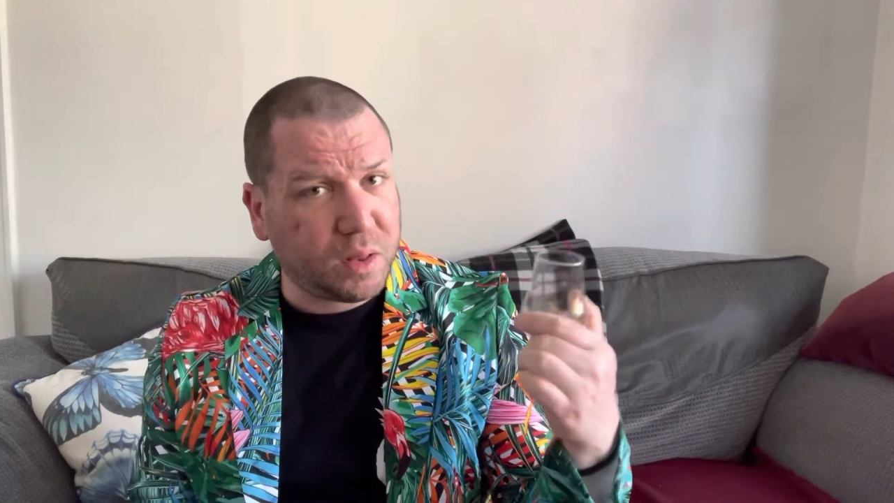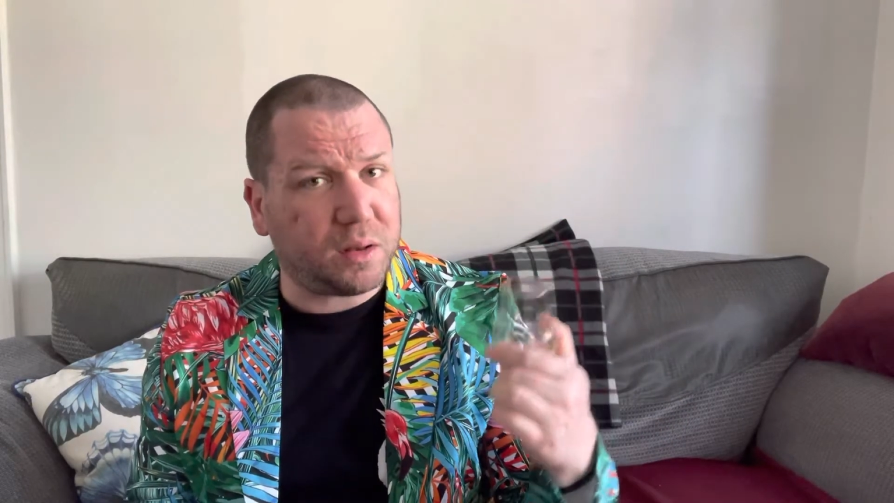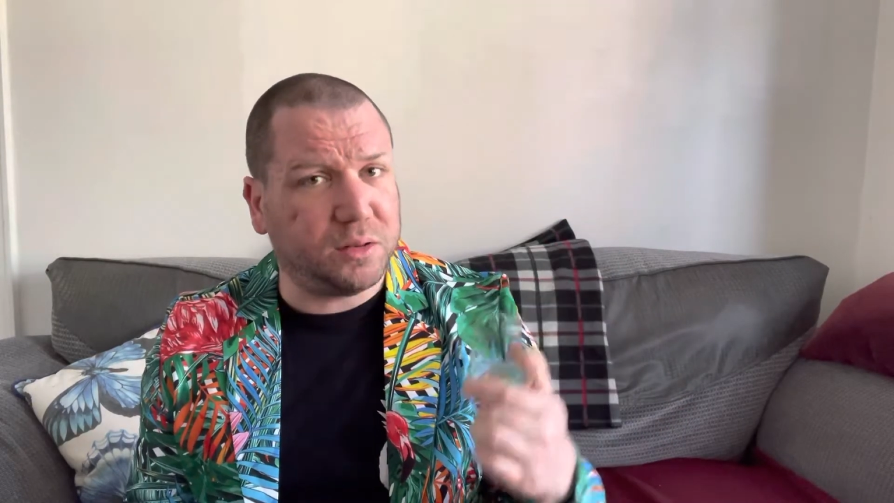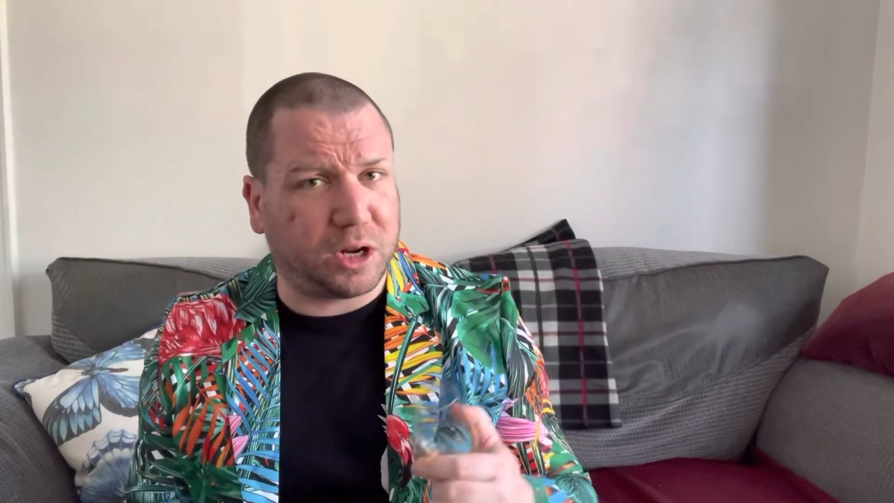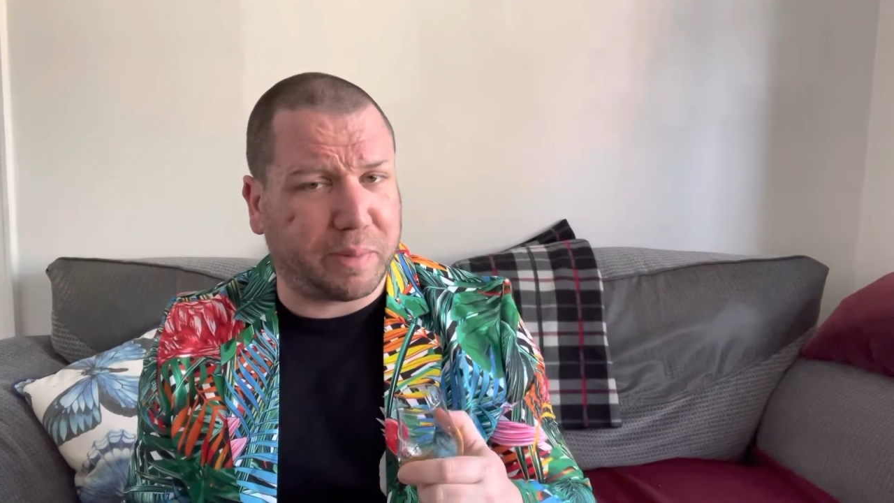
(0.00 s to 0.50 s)

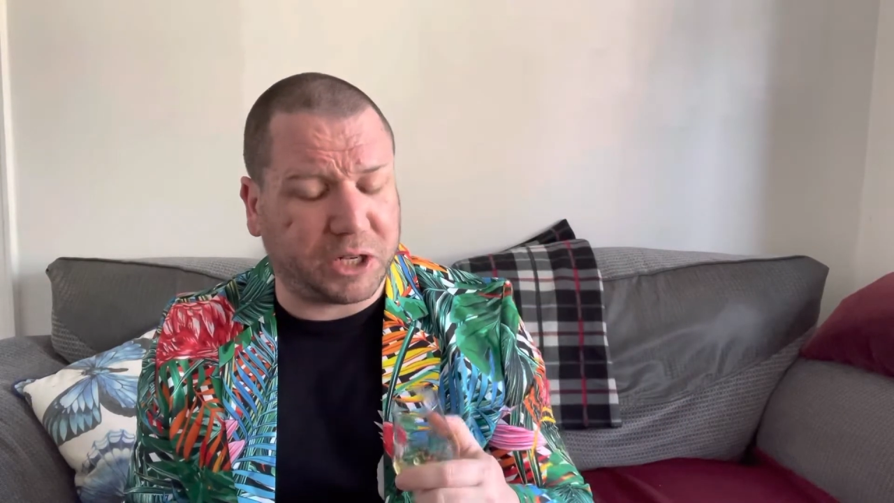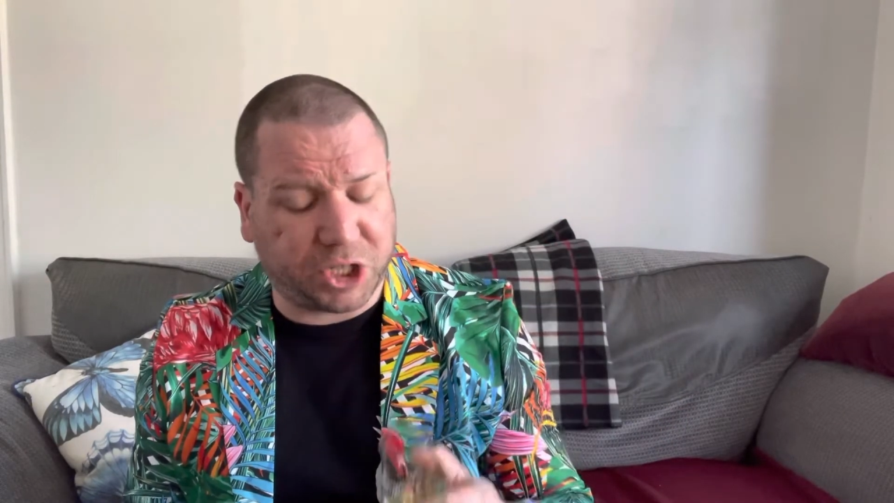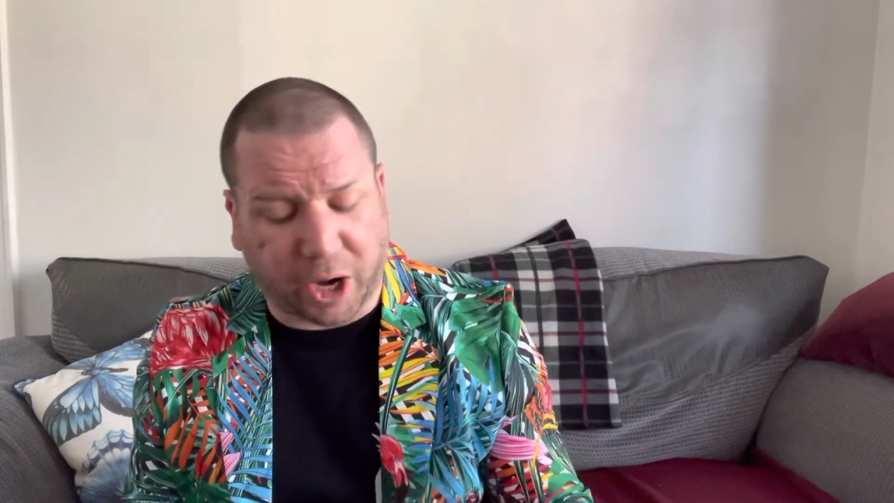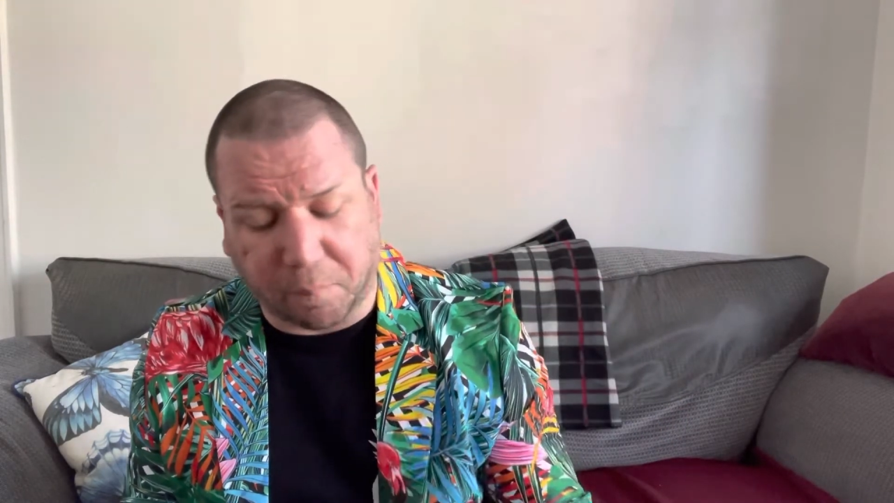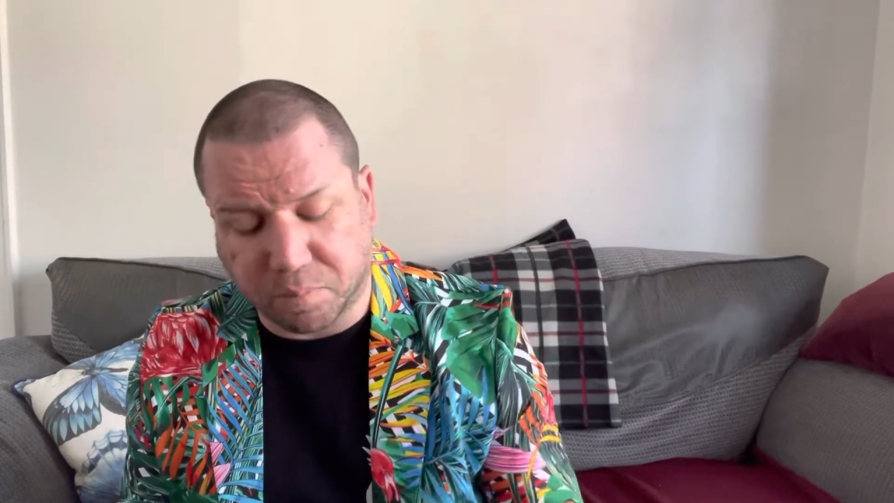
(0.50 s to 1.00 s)
Not a bad
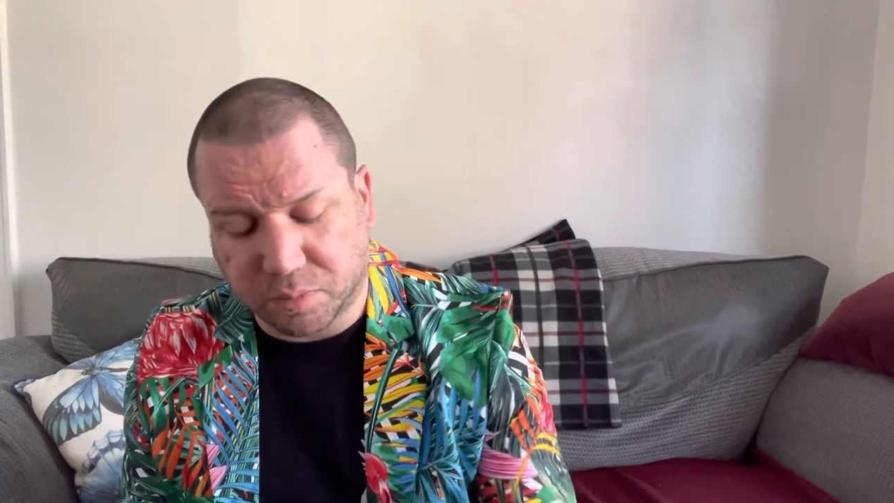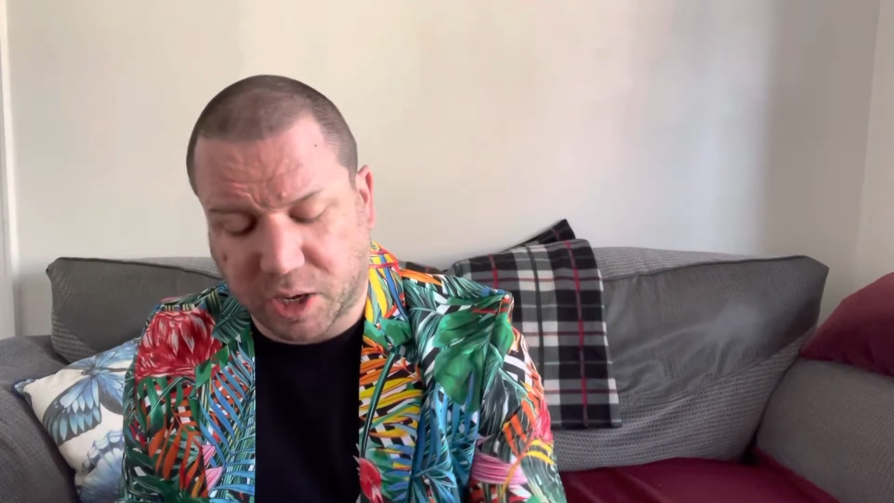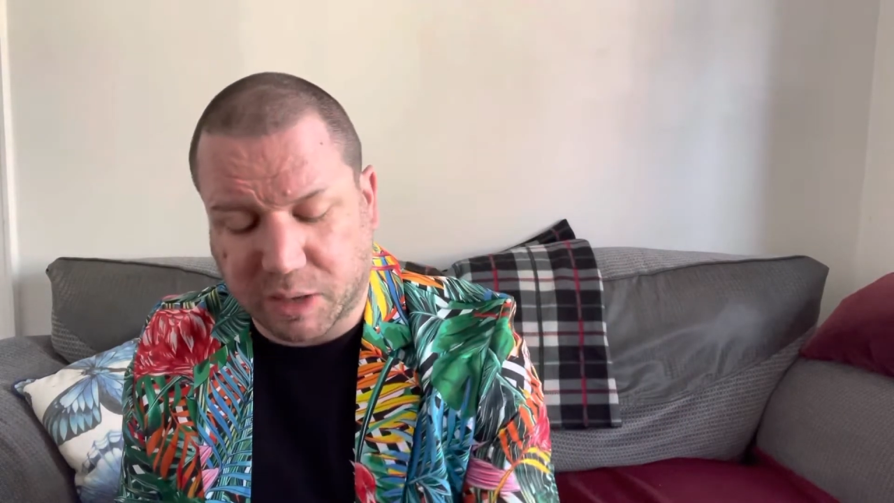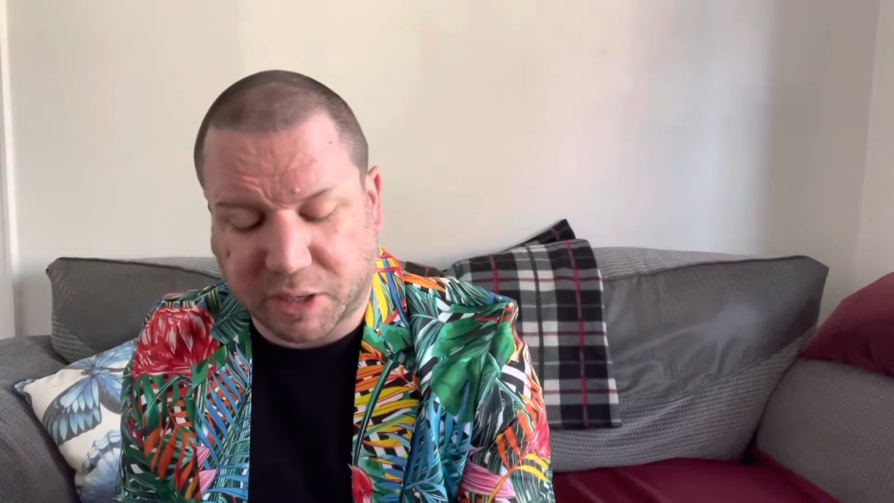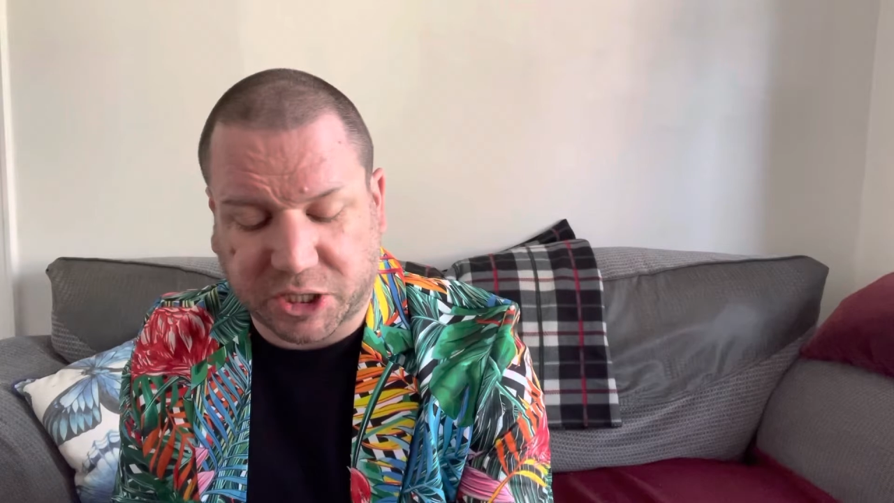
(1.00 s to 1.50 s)
shout.
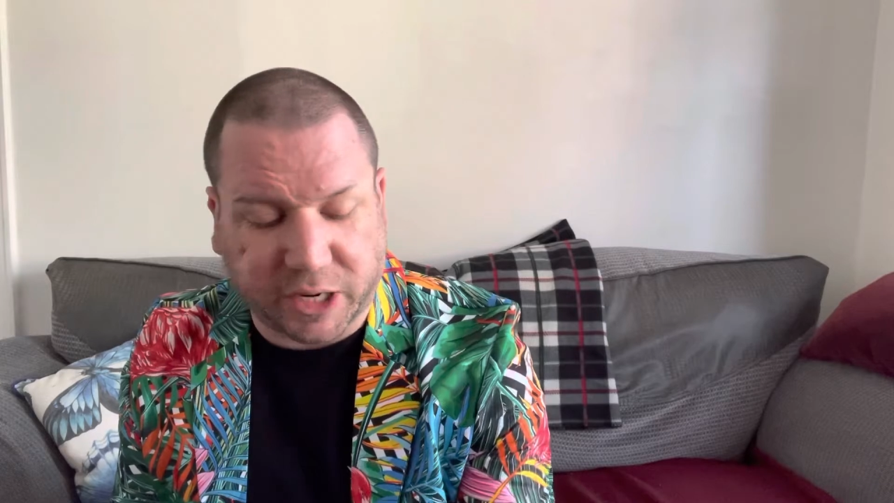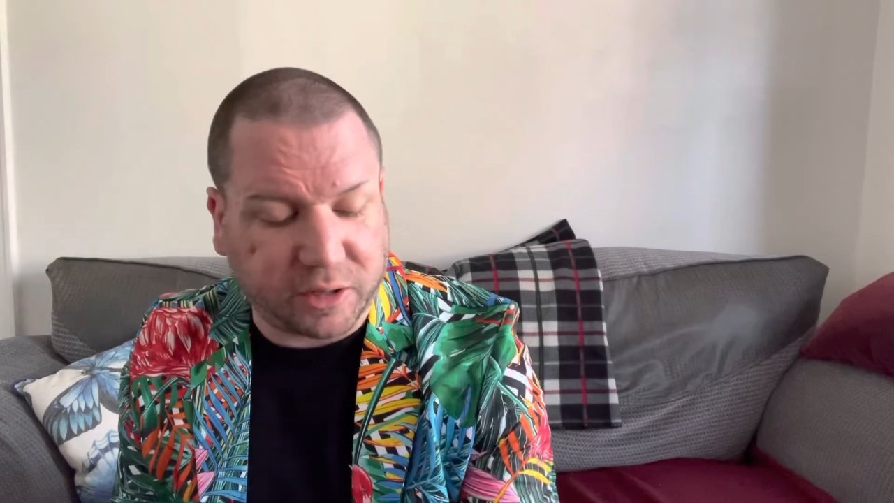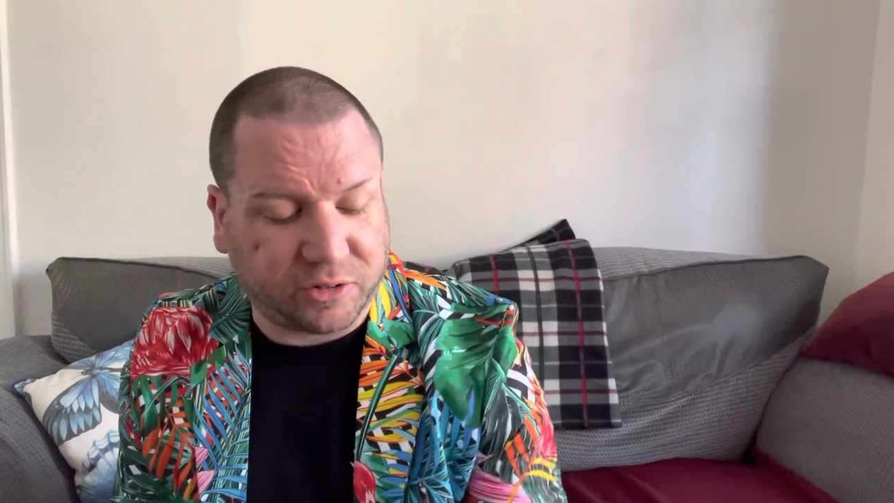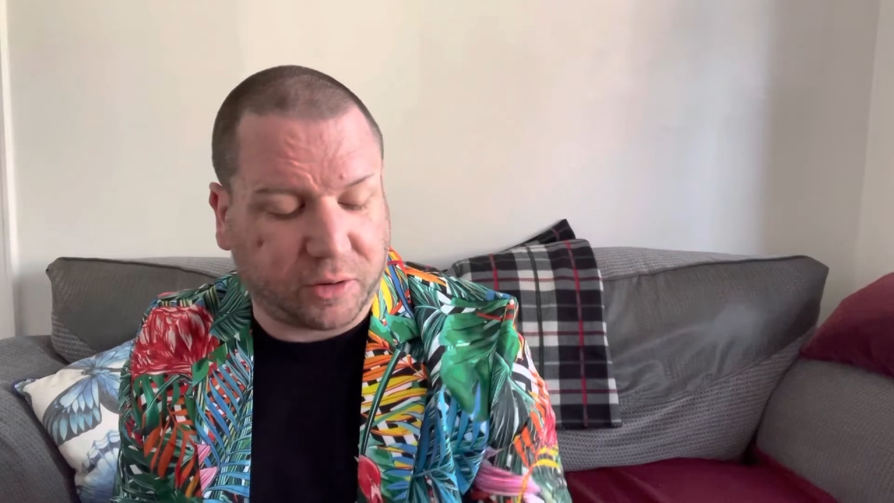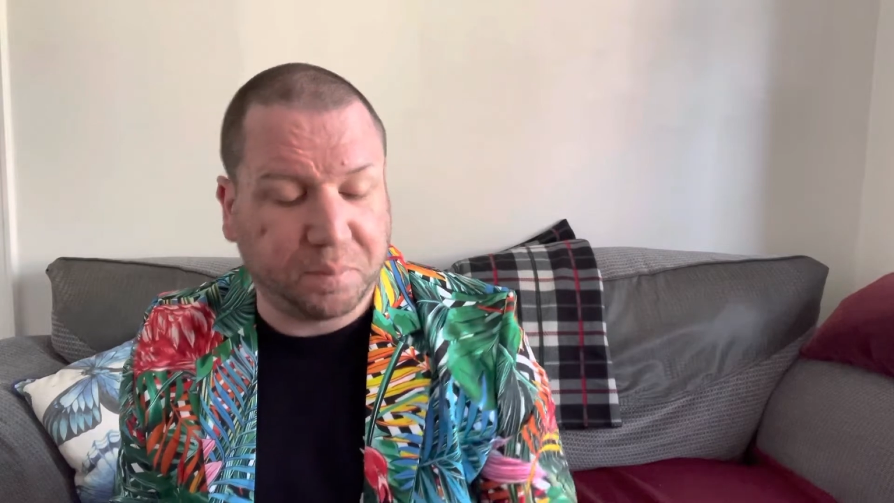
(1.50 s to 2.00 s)
Not a bad shout
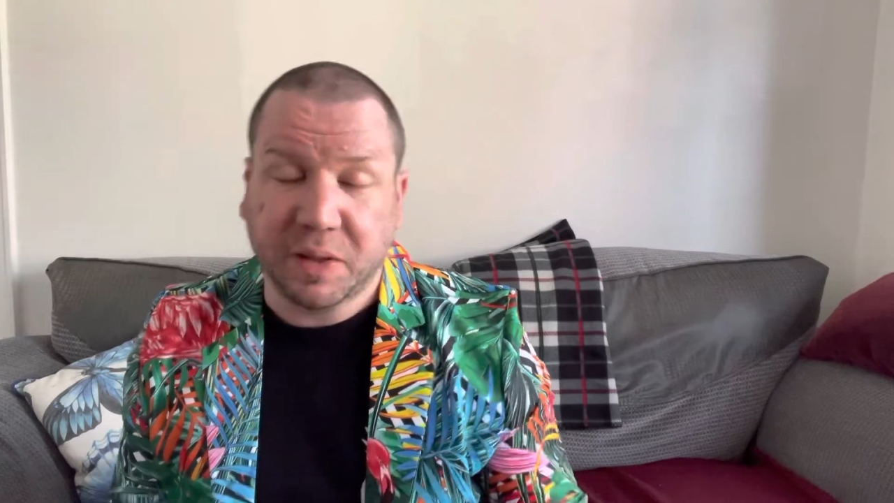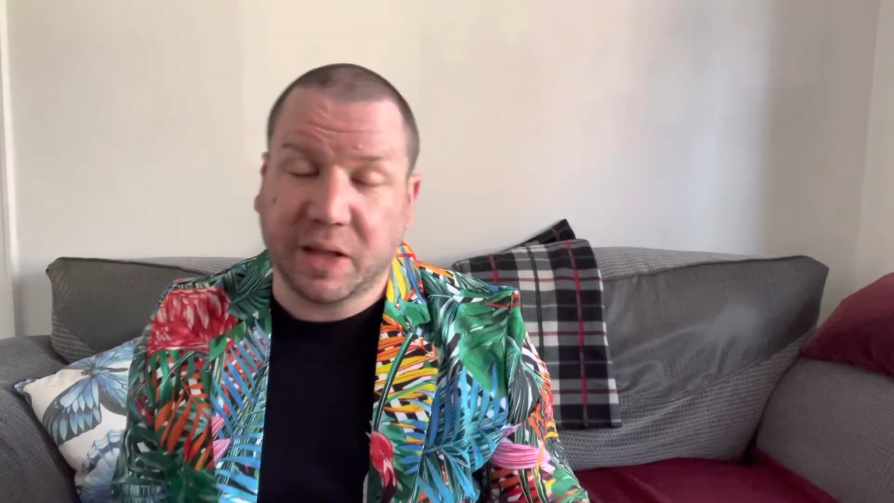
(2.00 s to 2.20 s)
at all.